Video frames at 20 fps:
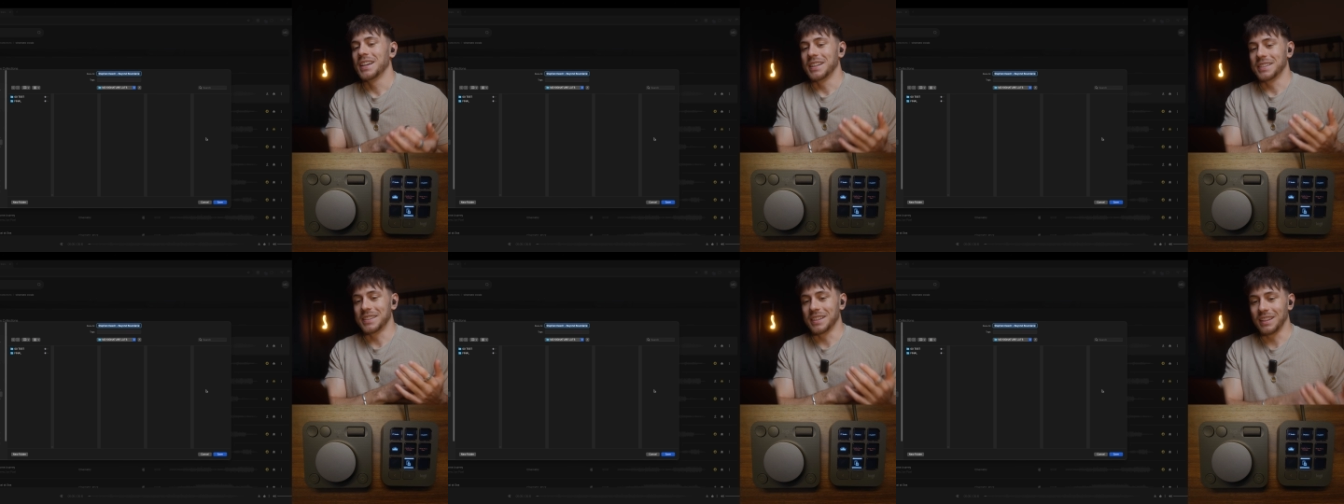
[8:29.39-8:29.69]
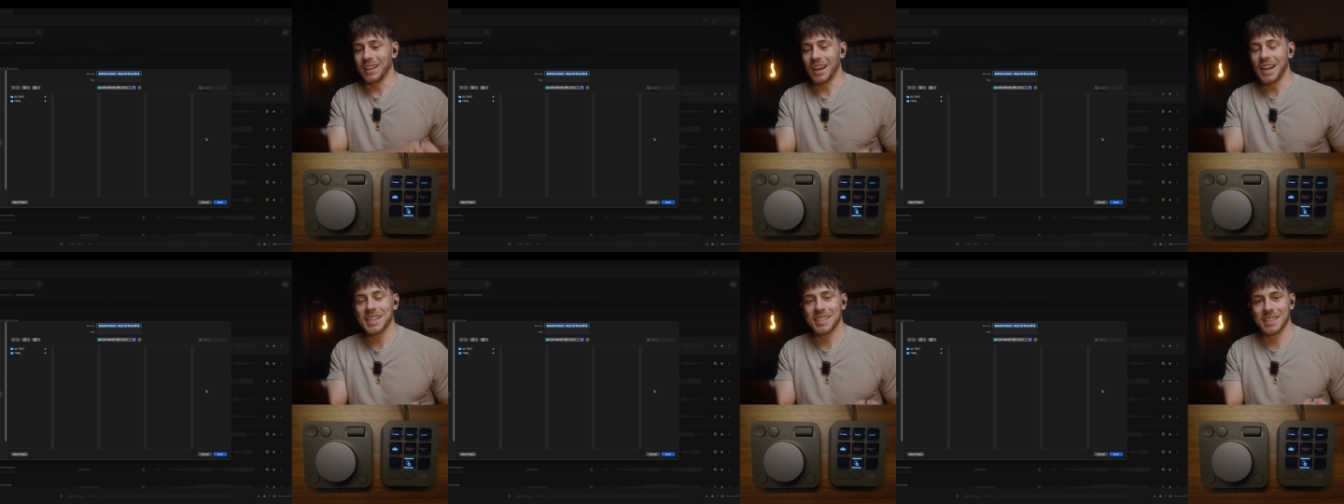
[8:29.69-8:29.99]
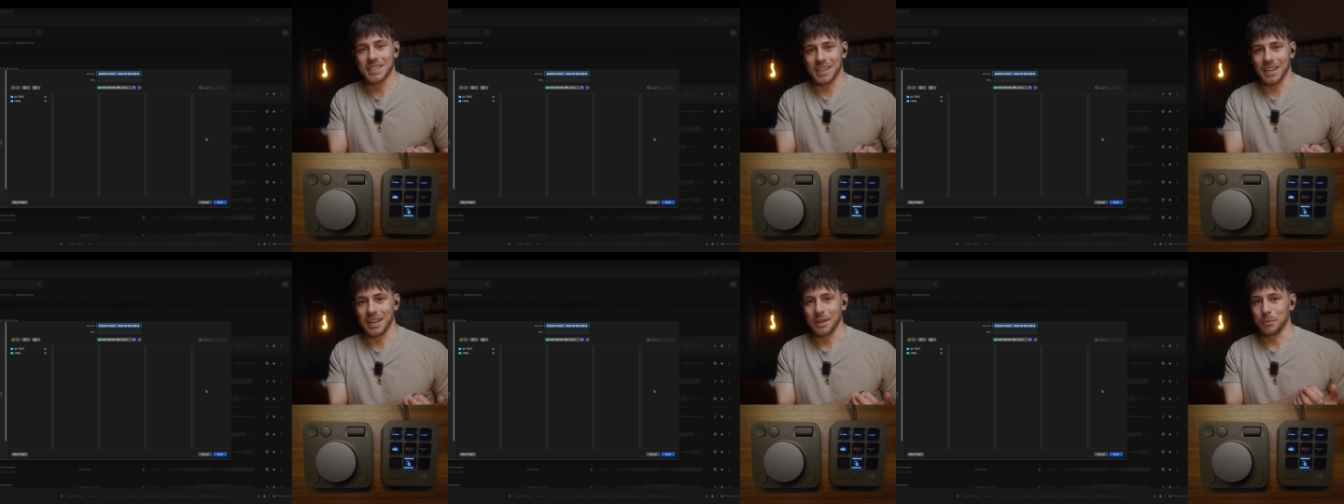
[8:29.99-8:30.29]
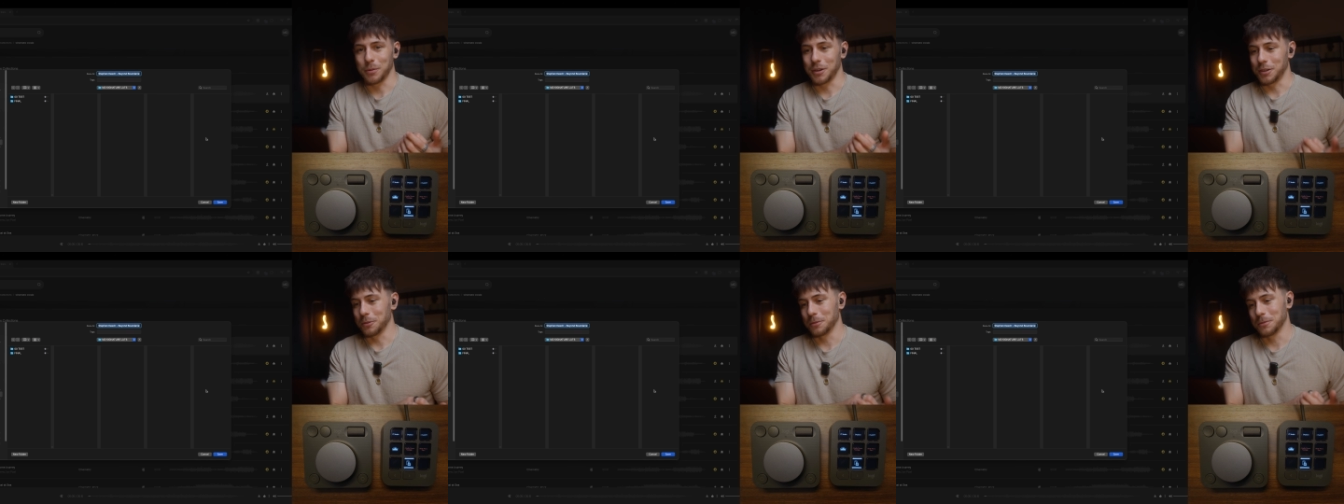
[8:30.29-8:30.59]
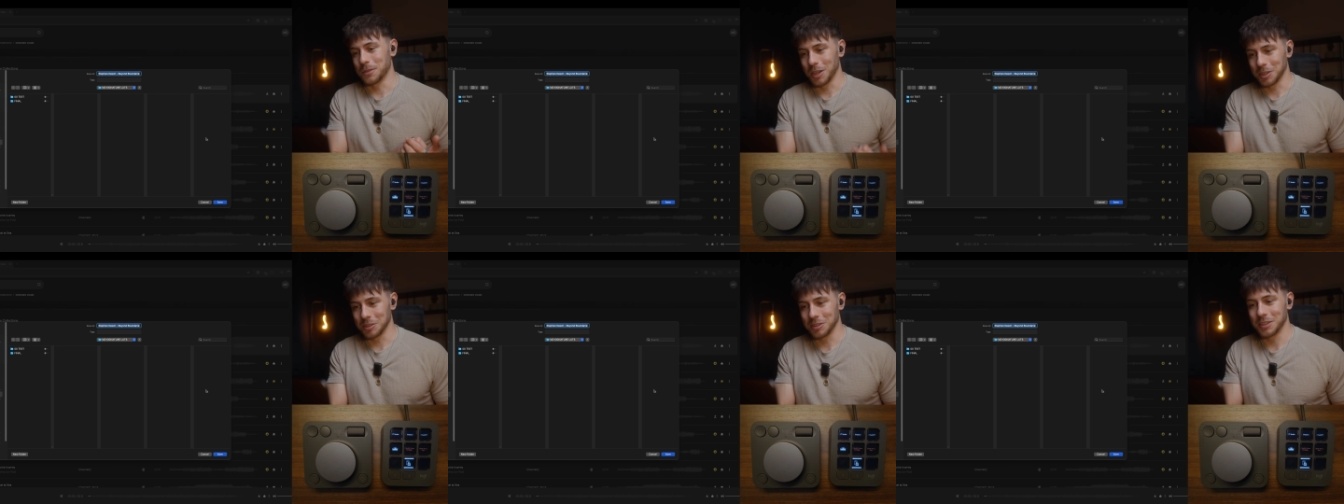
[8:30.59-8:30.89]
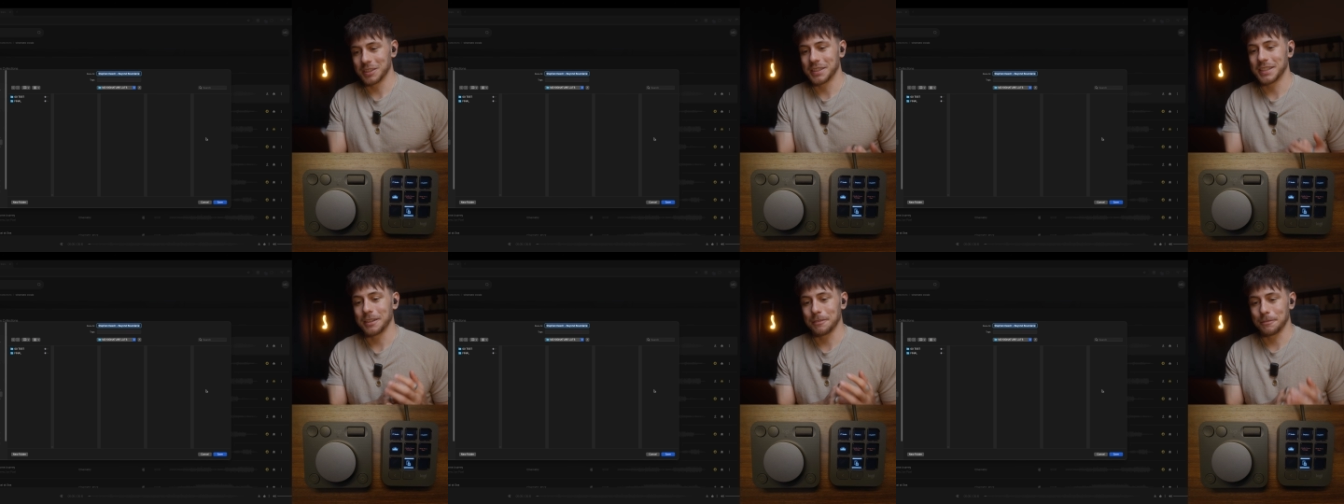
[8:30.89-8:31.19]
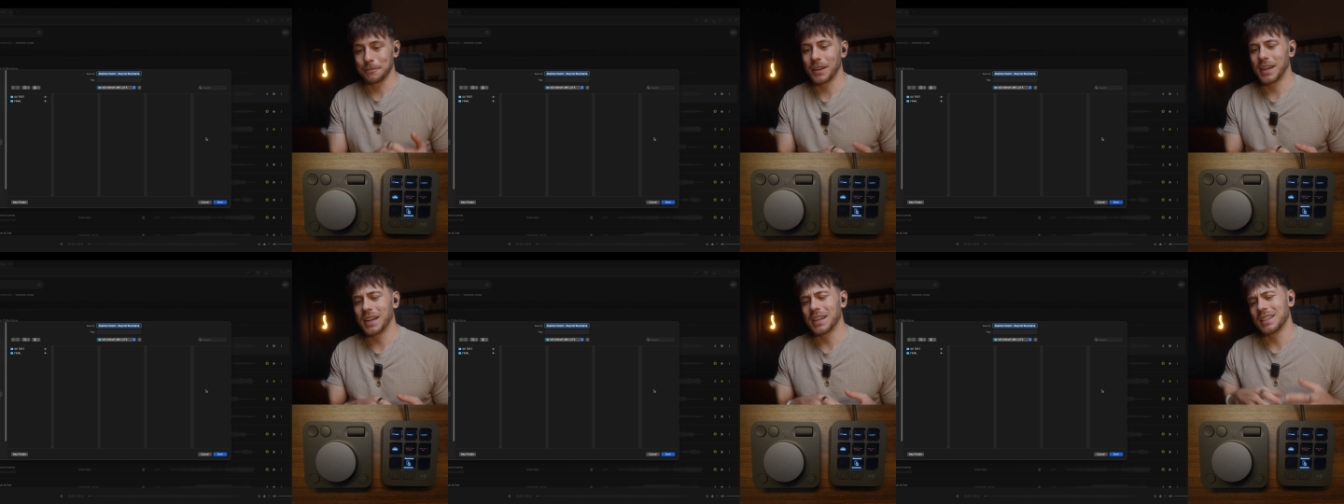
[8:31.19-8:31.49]
the last time when you've downloaded a
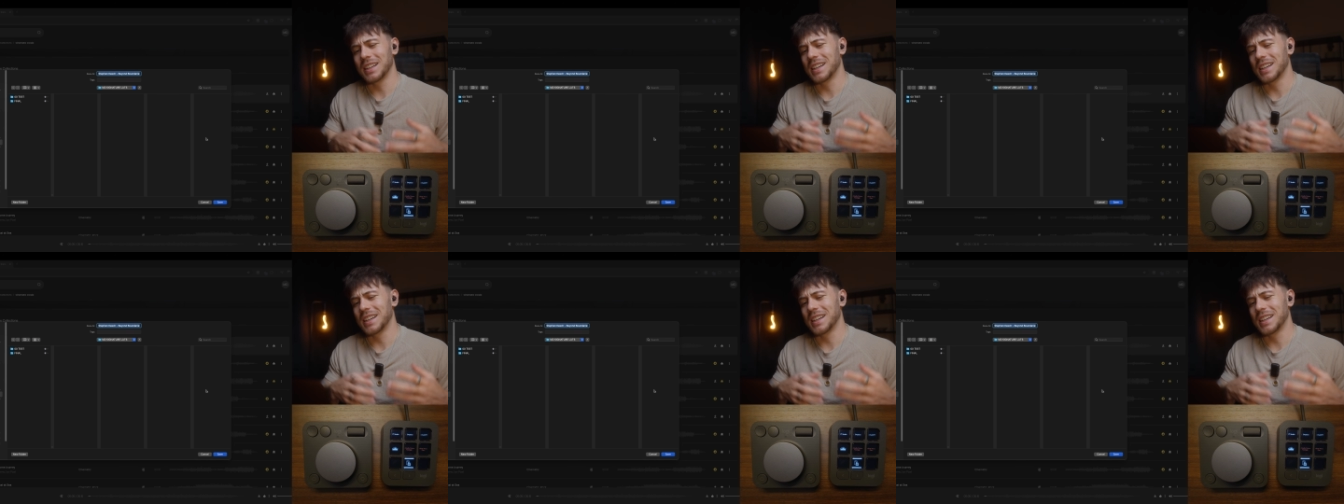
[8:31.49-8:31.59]
file,